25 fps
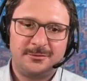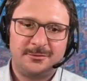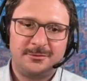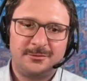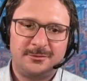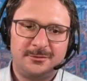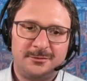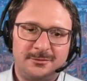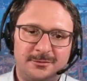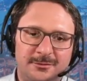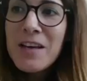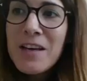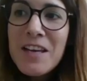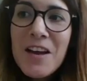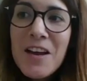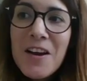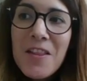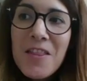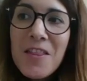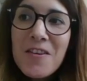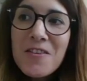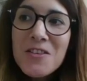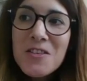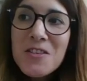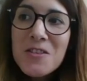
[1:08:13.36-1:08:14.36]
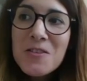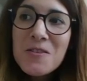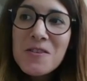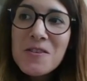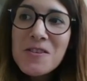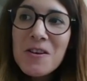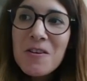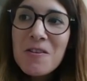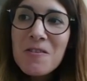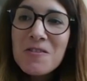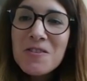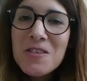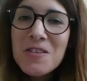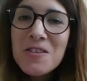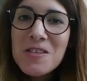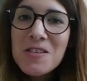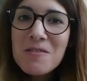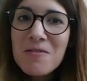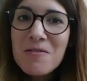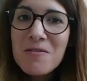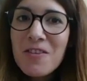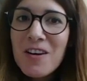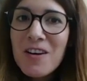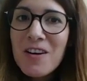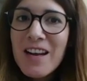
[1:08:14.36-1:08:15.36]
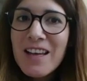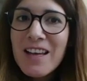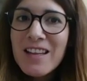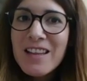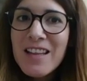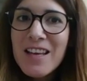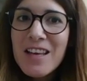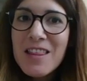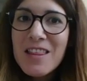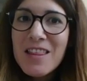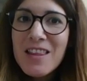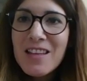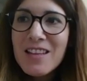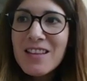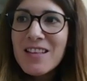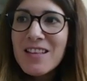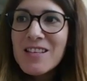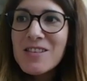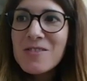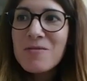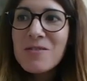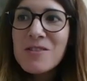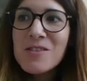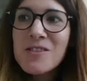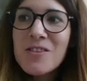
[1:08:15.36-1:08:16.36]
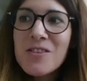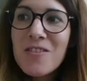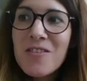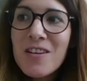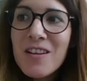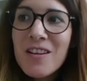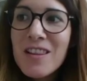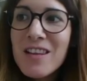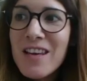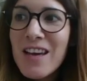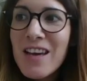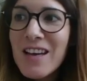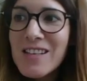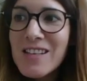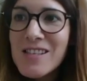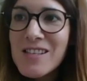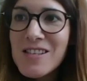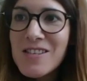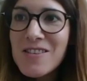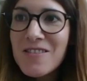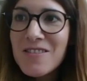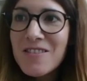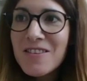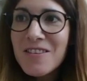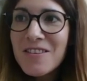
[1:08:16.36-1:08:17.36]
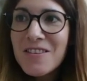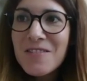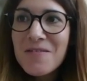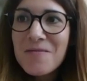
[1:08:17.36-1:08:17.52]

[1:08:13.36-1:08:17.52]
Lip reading: Why are there two solutions for lambda? I think this was already answered.